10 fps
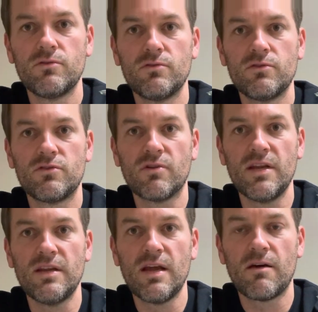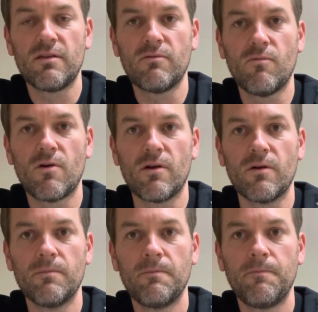straight down at the water.
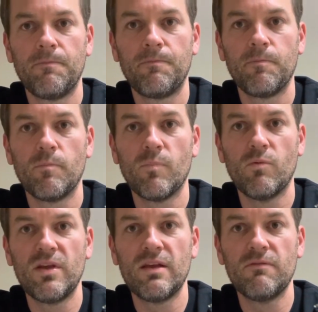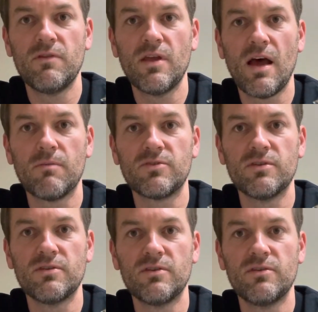But we give you the
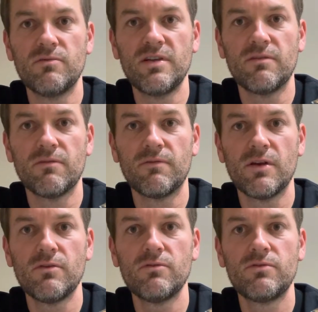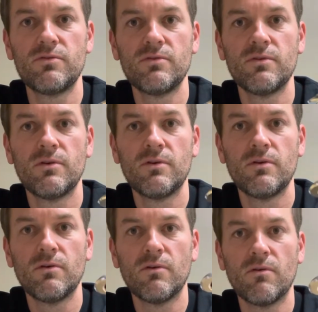option to do either of those
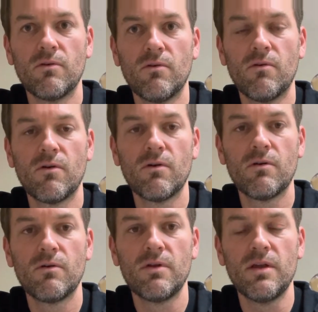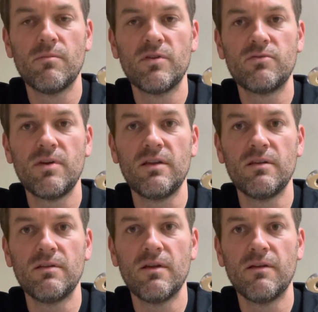or in
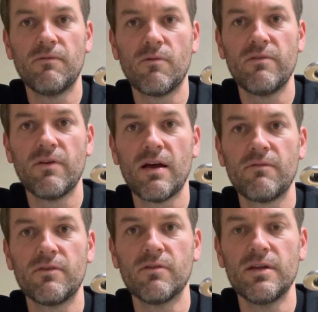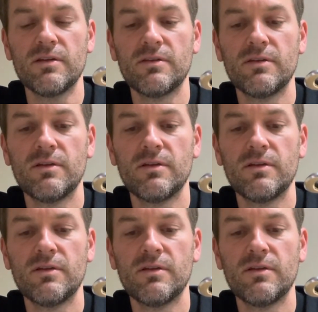between at 45 degrees.